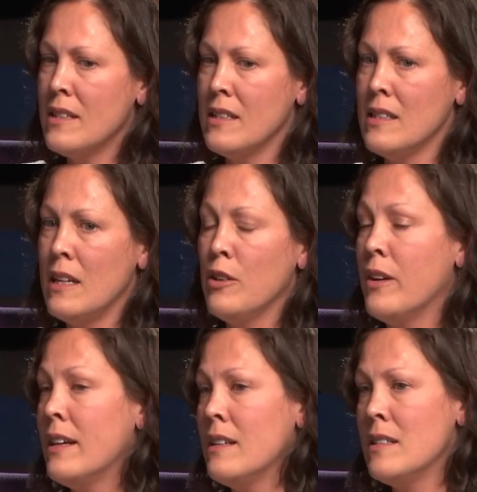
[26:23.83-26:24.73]
is
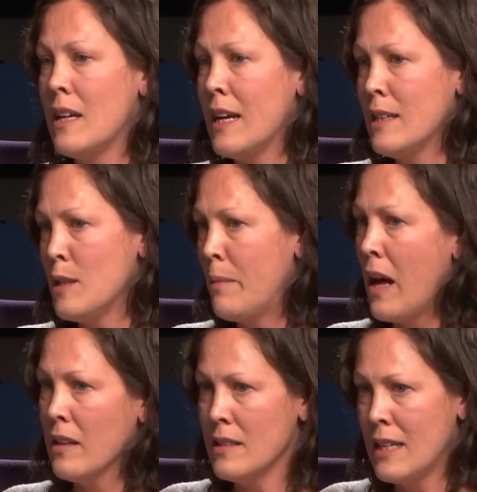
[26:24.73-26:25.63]
integrated science and
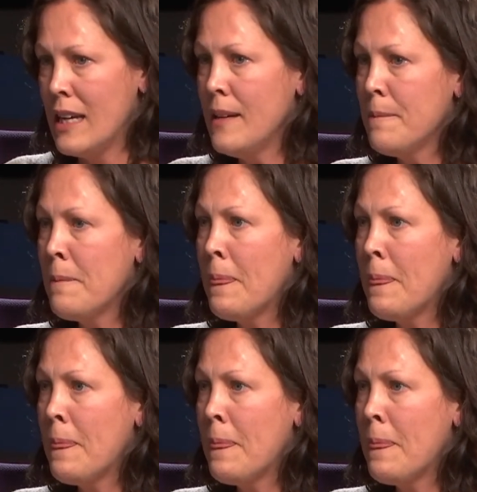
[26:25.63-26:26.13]
policy.